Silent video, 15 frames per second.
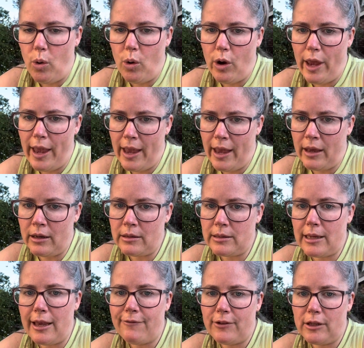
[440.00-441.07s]
and
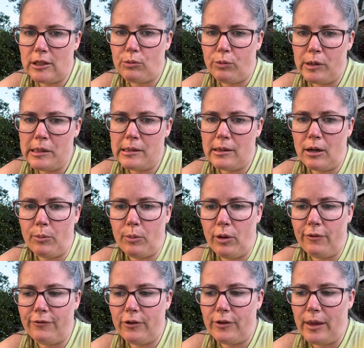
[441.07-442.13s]
if it's
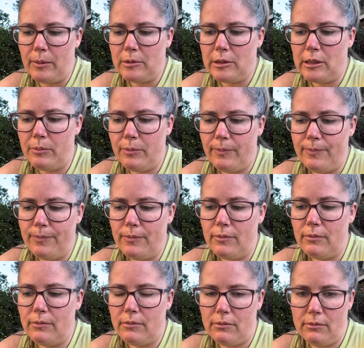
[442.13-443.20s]
reasonable for them to
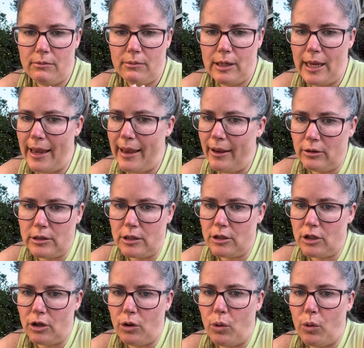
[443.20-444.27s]
be hailed
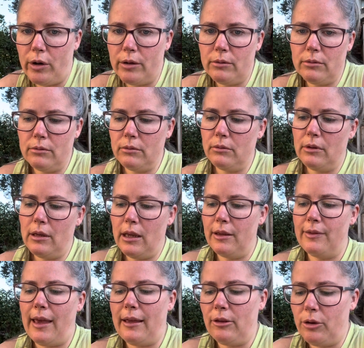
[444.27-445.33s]
into court
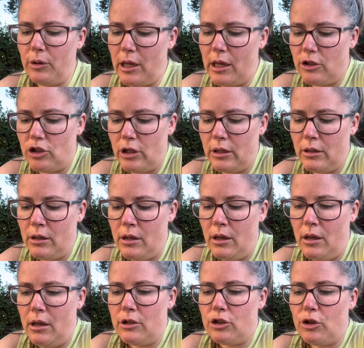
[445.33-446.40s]
in that location.
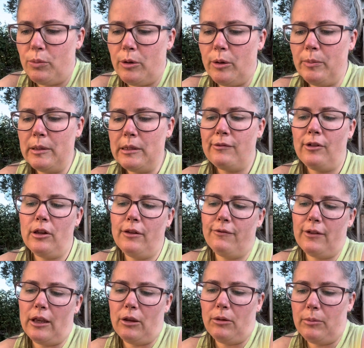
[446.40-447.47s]
So purposeful
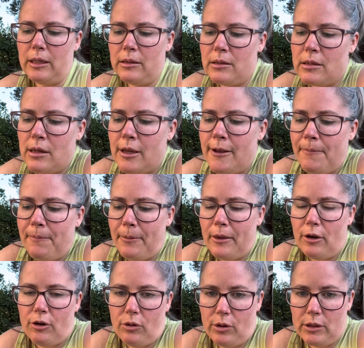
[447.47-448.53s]
availment,
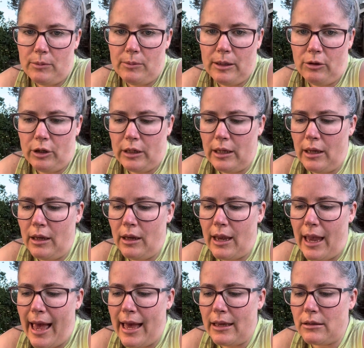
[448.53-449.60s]
you're going to be looking
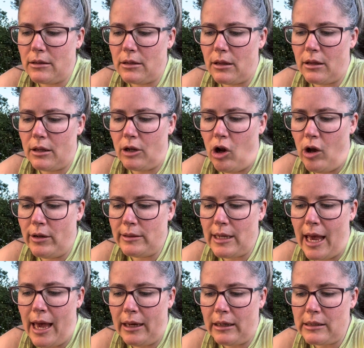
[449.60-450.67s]
at the
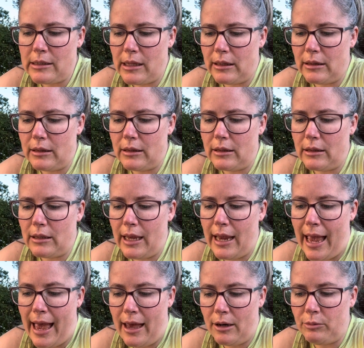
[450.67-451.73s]
contacts that they
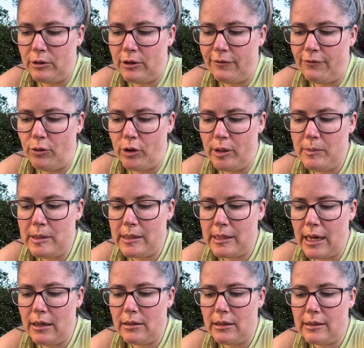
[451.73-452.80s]
had with the forum
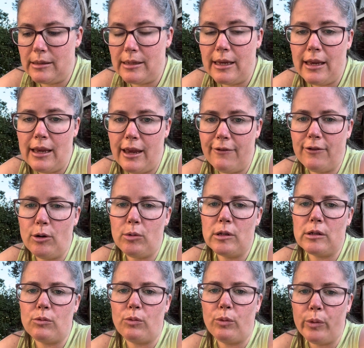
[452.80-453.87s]
state to see if it
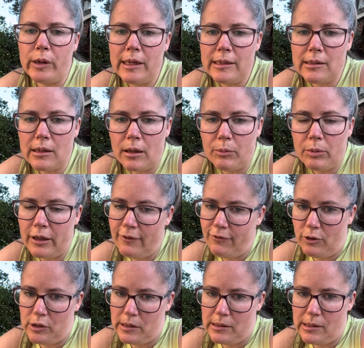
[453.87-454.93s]
was reasonably
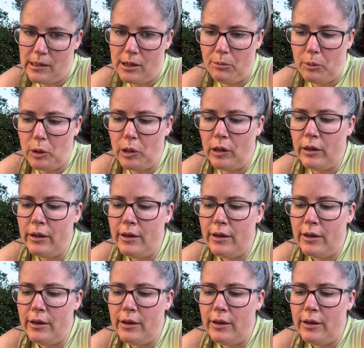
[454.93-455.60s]
foreseeable